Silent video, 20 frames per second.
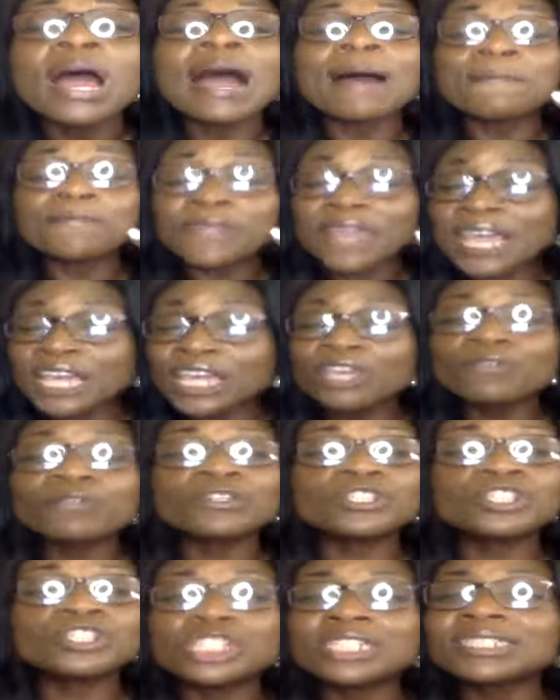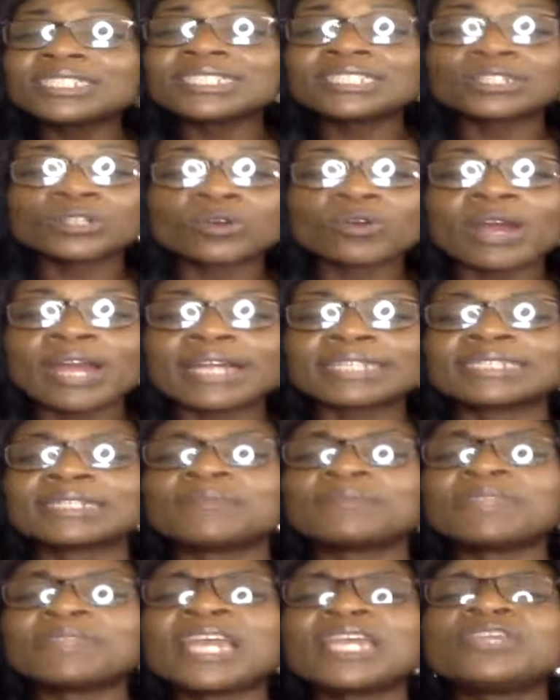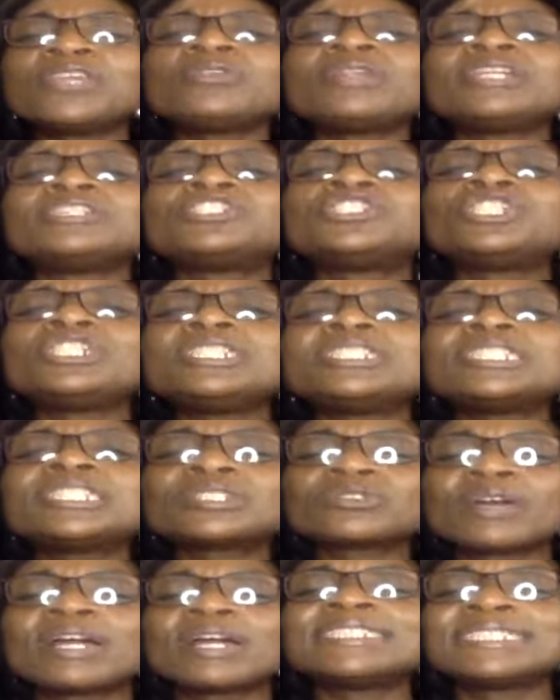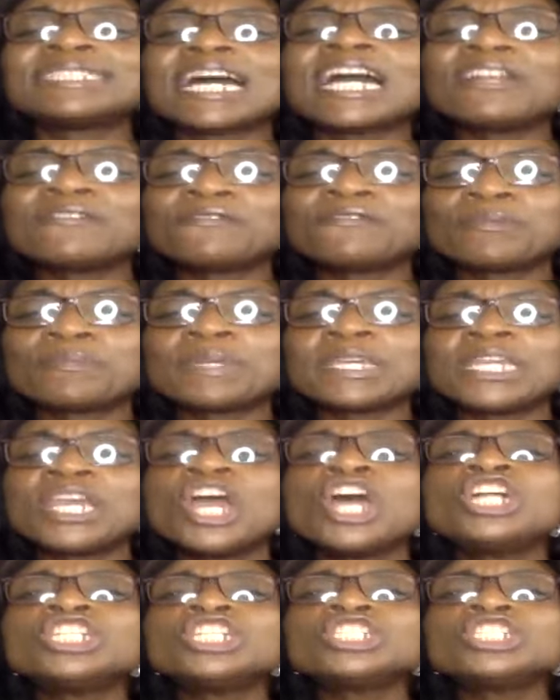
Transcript: I'm thank you for Jesus Christ. And thank you that Jesus Christ died for me